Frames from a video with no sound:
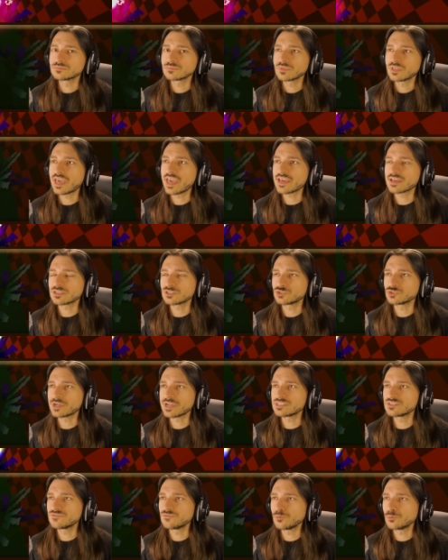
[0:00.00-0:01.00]
Hank
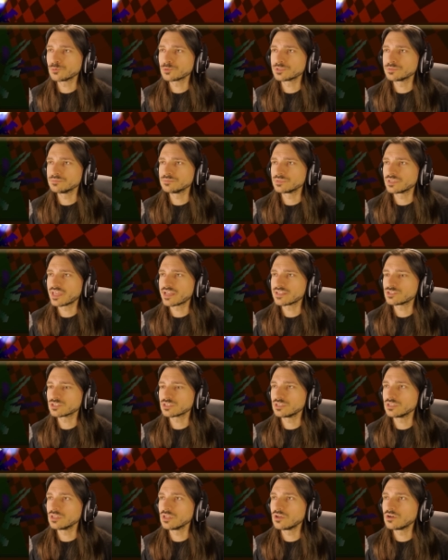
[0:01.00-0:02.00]
transformed. That
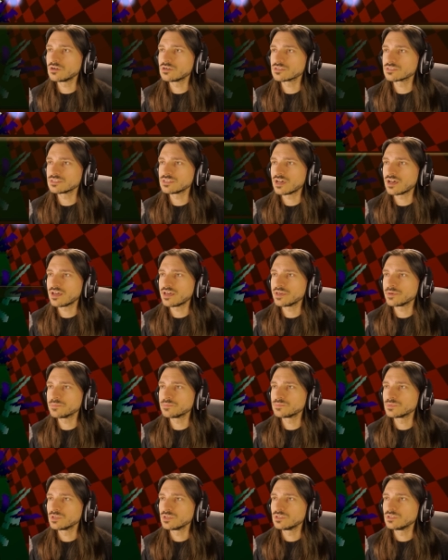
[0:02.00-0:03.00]
took a long
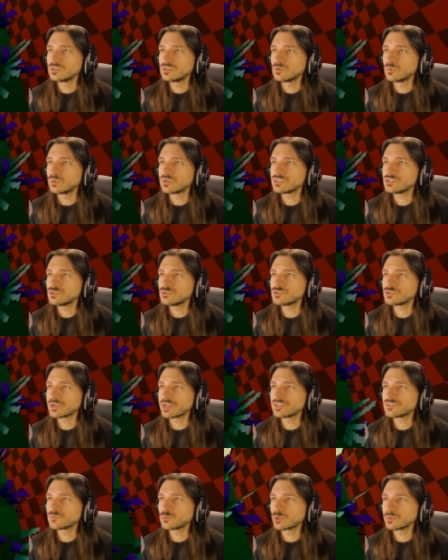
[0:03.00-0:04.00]
time. What did you
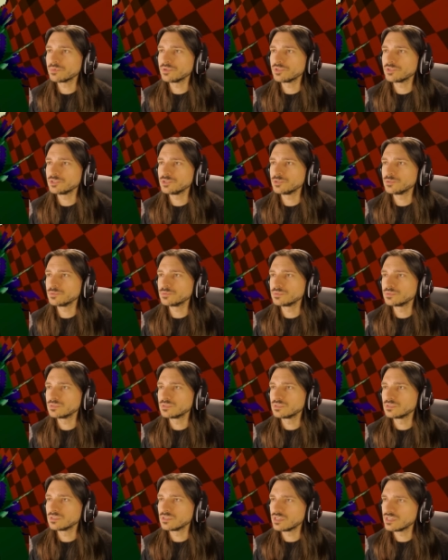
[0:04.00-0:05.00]
transform into?
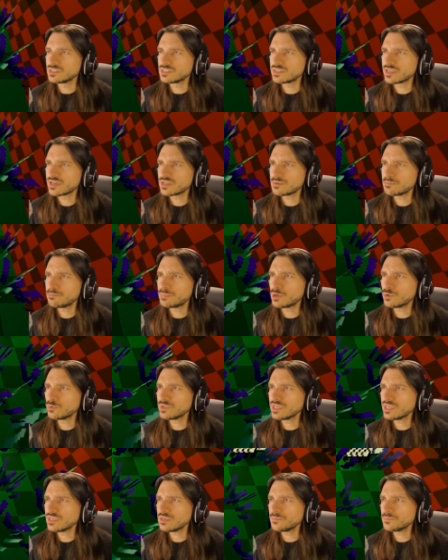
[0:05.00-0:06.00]
Is that a
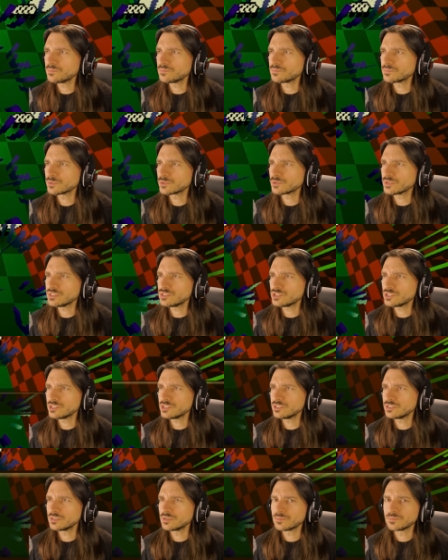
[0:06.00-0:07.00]
bony
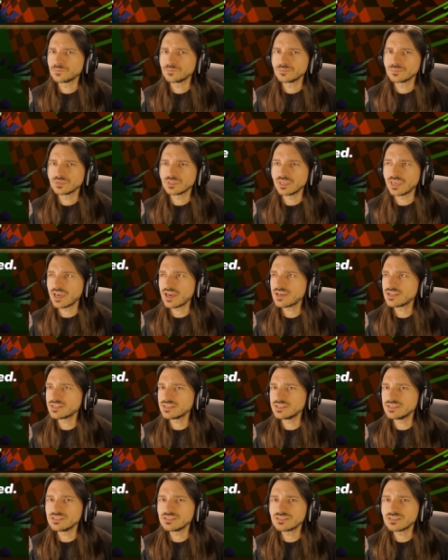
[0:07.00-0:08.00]
creature? Yeah, it
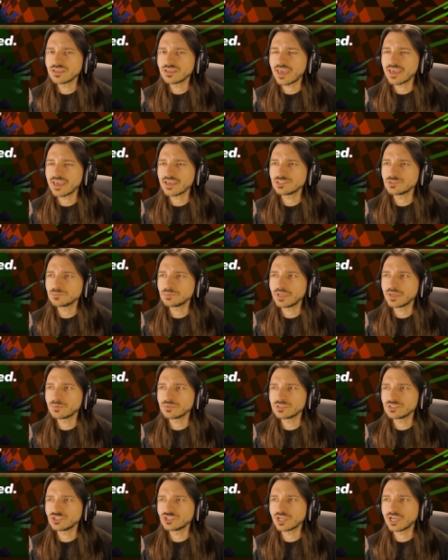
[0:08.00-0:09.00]
is. Hank is playing
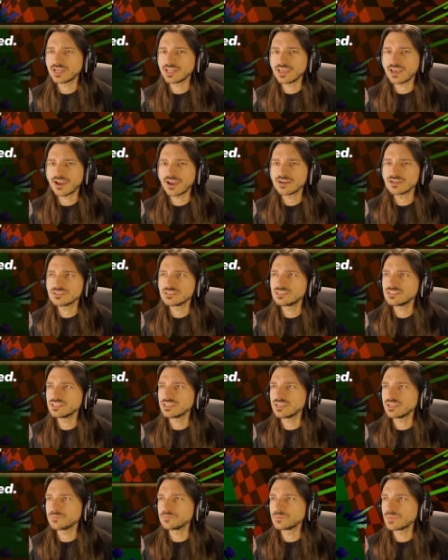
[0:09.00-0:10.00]
with a shiny iron
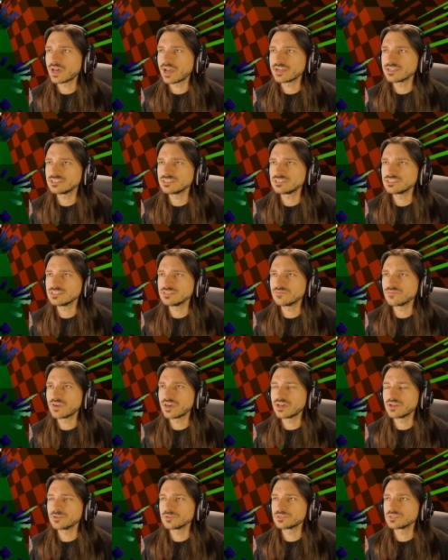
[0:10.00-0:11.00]
seed. Iron seed
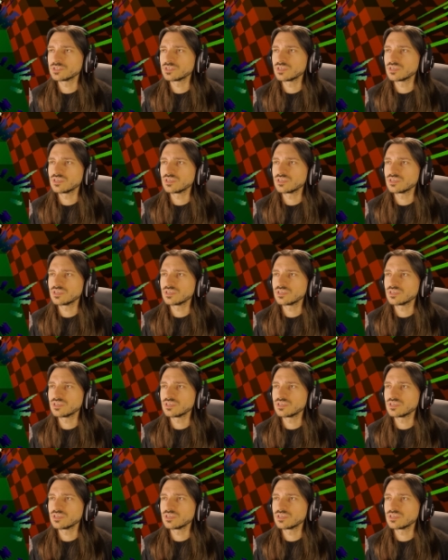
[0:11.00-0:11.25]
found.